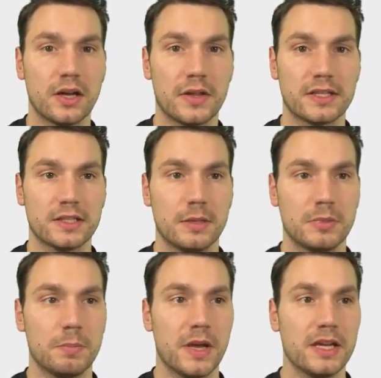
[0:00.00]
now that's an
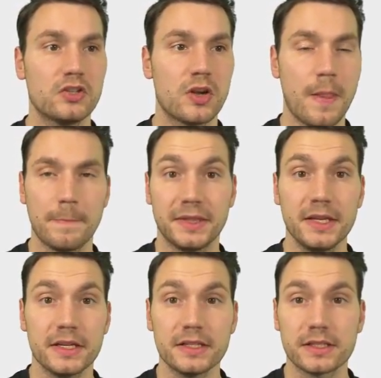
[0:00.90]
empty page, that
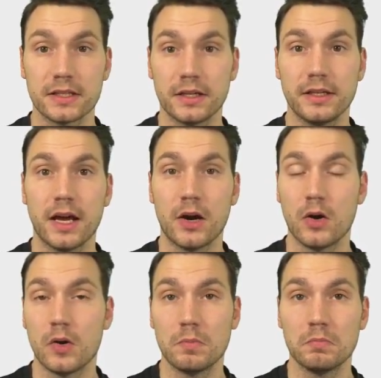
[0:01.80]
this now